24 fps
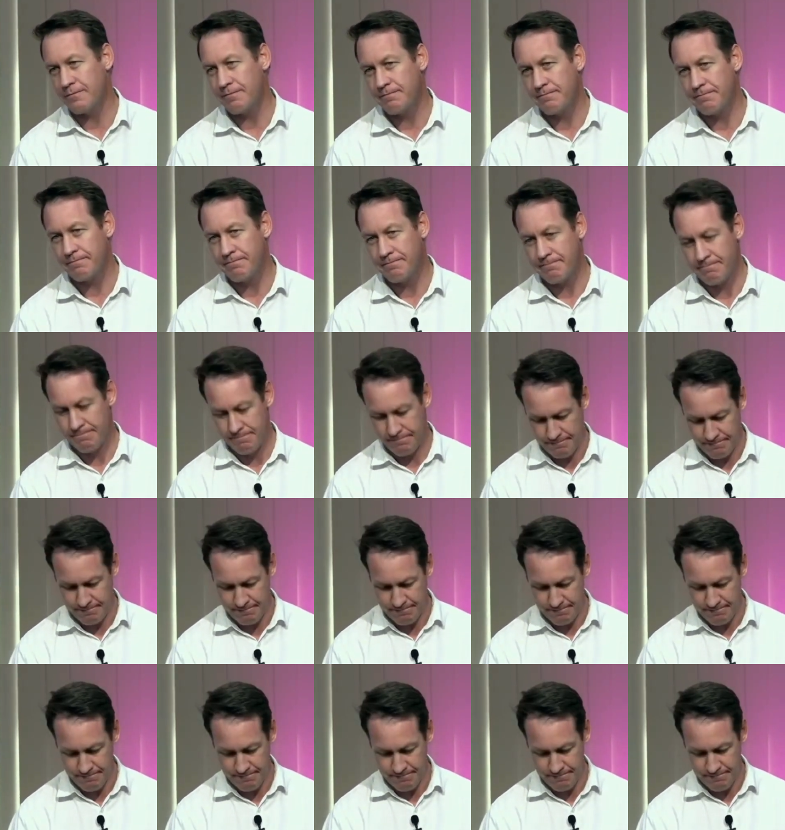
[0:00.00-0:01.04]

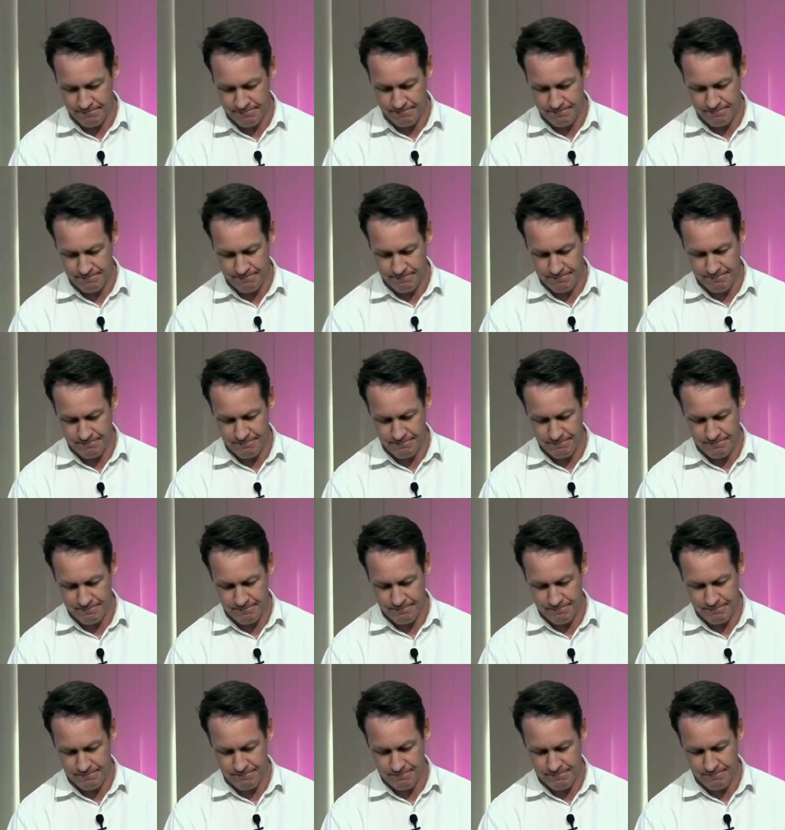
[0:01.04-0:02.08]

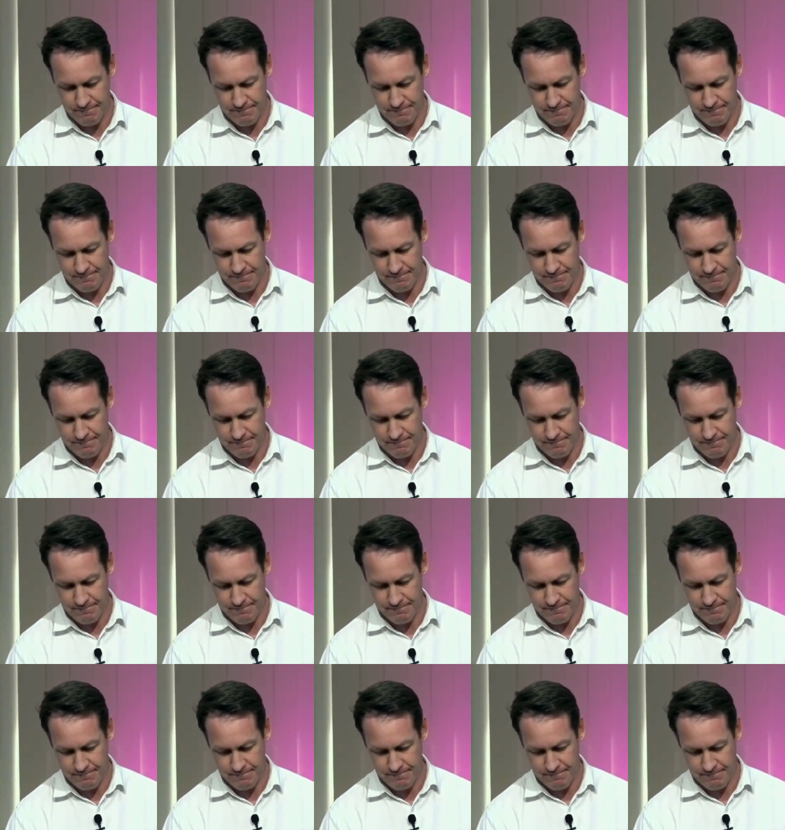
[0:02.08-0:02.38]
No one is speaking in this clip.